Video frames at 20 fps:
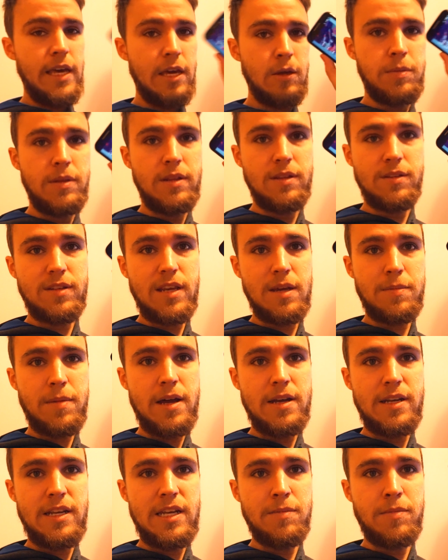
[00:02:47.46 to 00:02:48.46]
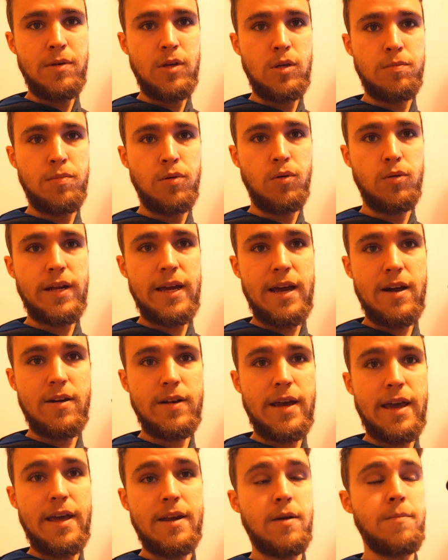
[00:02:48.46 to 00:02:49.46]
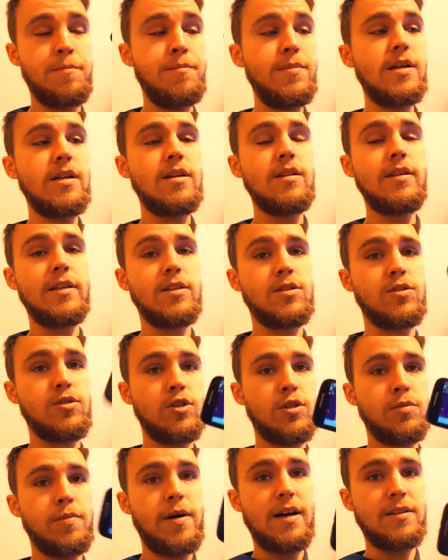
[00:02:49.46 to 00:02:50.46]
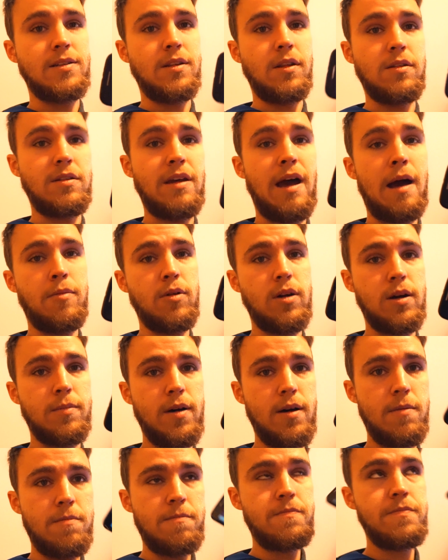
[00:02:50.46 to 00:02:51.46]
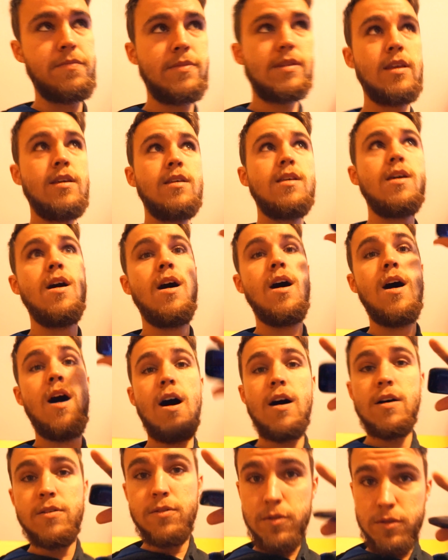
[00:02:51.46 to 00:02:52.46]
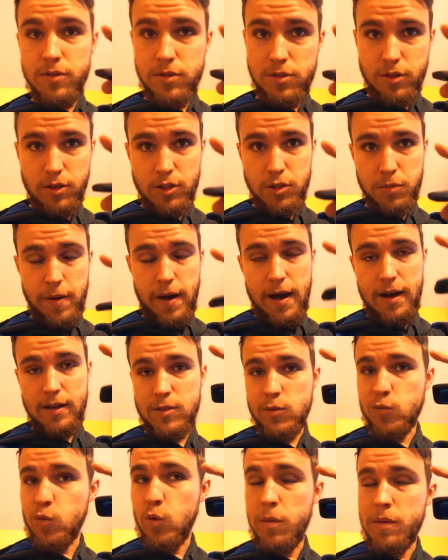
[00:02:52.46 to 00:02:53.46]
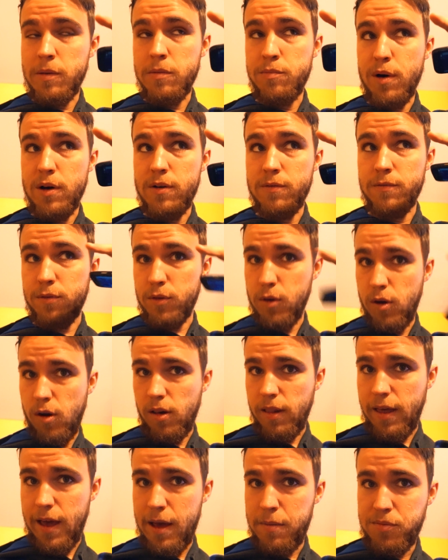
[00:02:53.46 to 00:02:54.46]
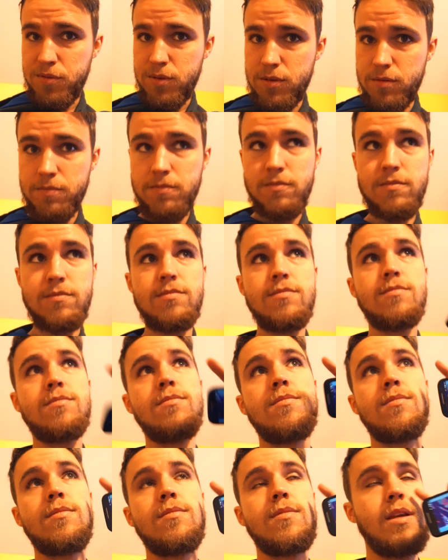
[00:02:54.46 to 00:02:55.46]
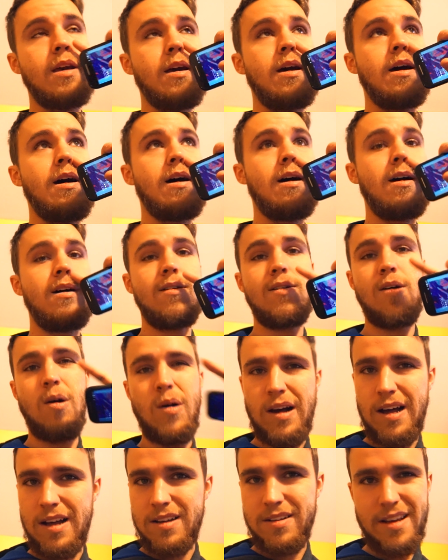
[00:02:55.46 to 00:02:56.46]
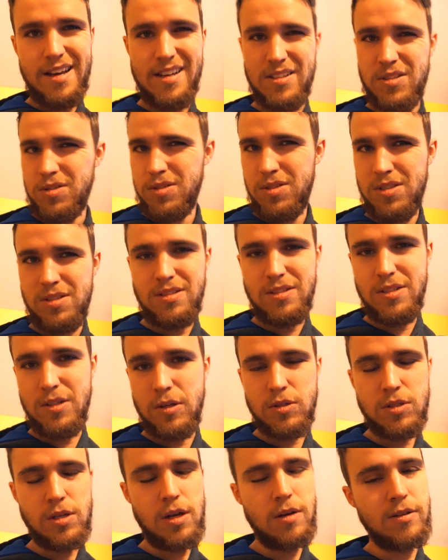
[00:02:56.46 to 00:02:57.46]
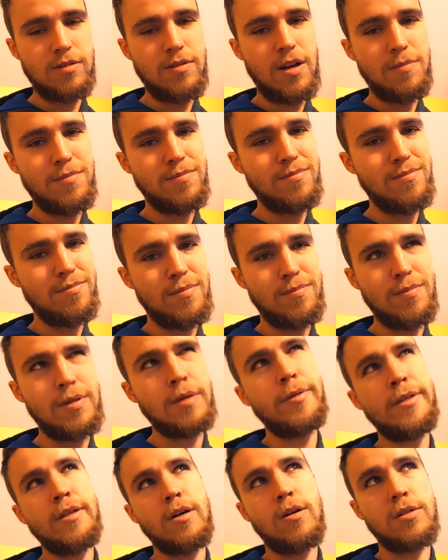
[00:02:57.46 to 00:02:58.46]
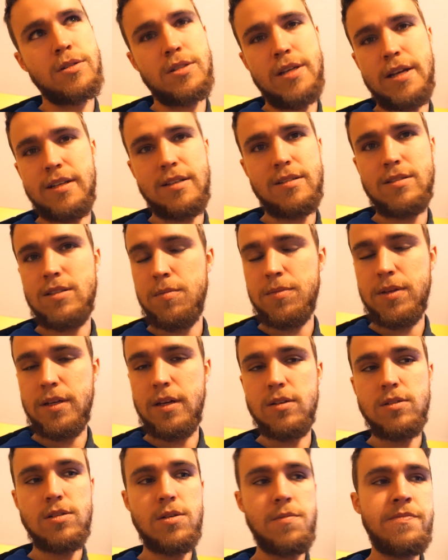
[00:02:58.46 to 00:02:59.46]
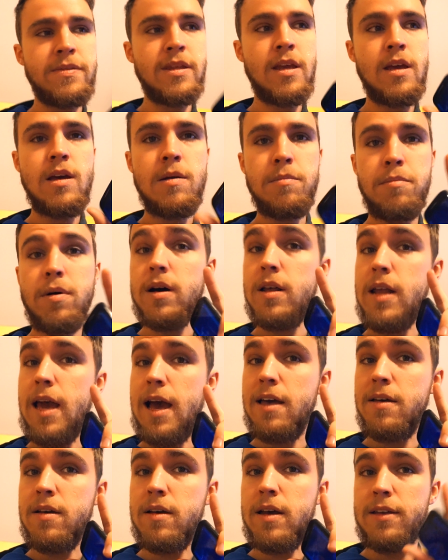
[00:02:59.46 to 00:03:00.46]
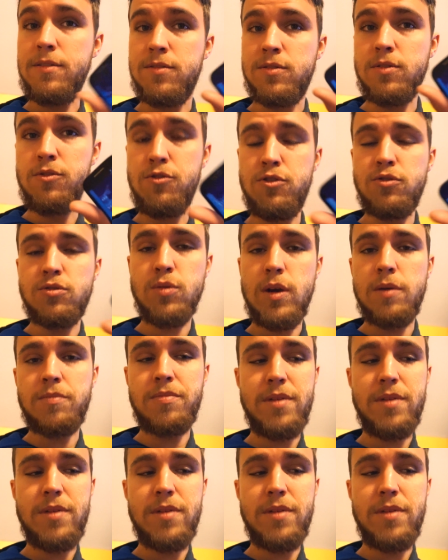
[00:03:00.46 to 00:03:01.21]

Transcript: it'd be the same idea, but you pull down and immediately a search box at the top will come up. Under the search box, there will be a button for all apps, all contacts, or maybe all settings, something else. But as soon as you swipe